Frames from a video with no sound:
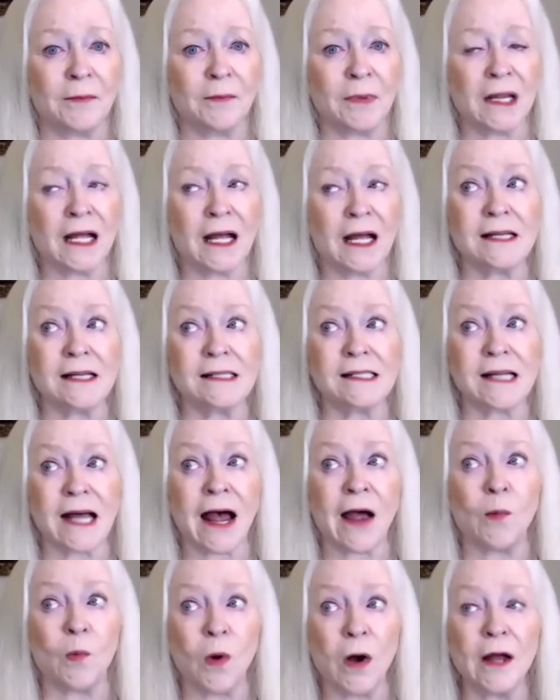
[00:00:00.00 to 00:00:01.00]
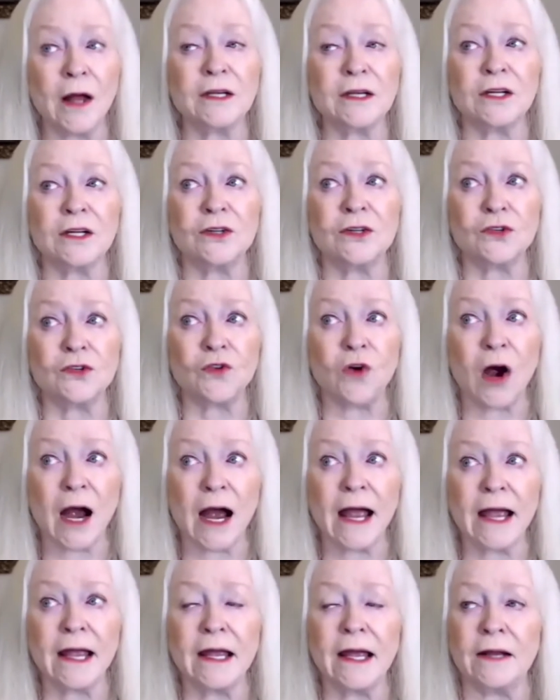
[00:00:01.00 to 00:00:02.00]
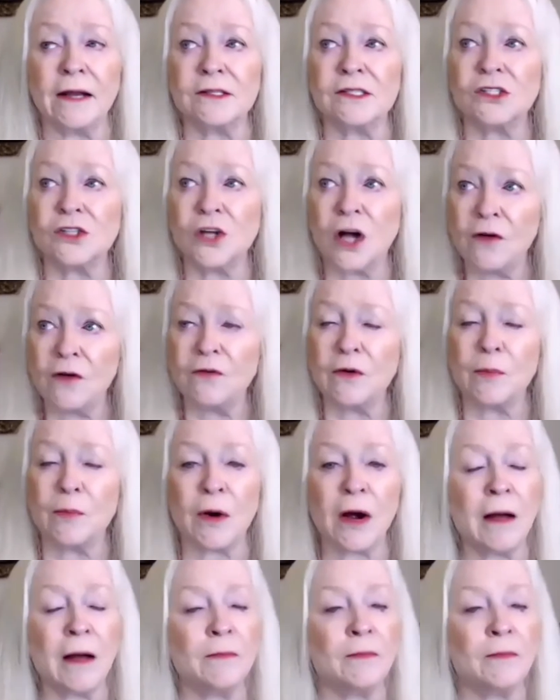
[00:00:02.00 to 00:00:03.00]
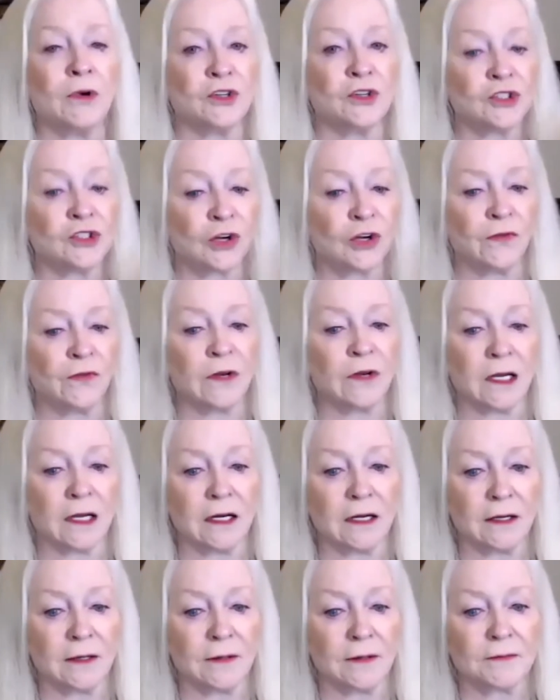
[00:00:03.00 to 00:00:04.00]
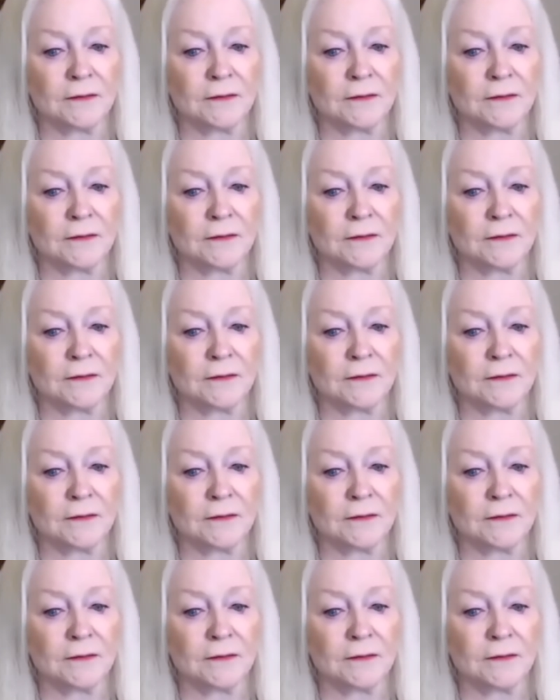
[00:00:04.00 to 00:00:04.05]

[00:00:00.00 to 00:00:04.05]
because I want to try and solve a problem or serve a need.